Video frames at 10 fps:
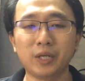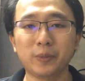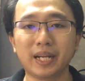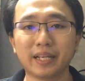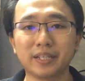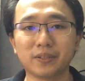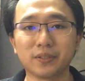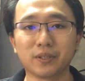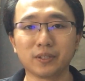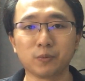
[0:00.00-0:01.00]
Whether we like it or
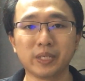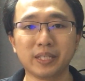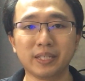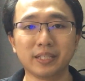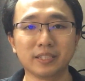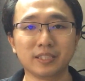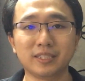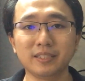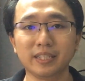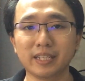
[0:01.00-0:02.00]
not, we
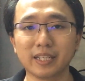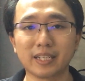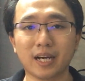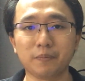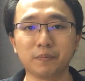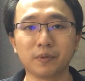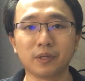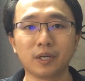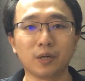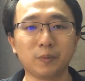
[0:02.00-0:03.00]
still need income.
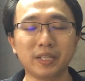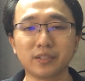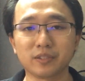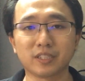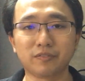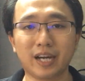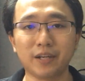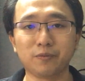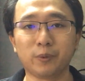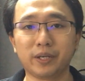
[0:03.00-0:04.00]
We need to
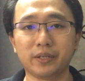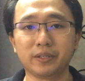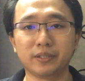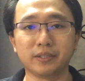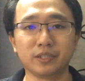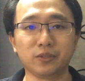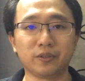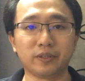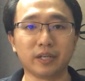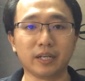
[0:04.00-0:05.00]
survive, whether
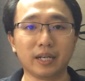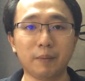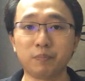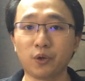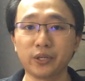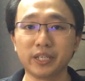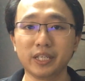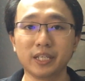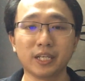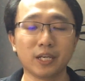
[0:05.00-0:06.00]
you're an
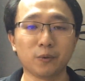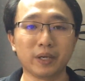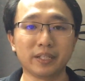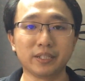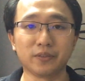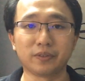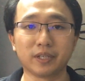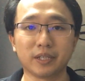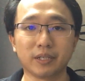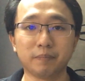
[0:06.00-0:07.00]
employee, whether you're
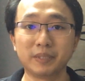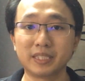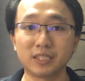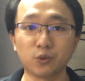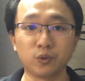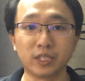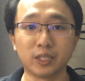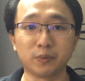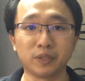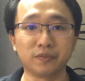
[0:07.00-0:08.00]
a business
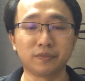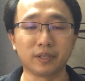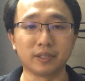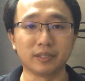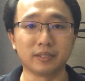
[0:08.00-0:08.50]
owner with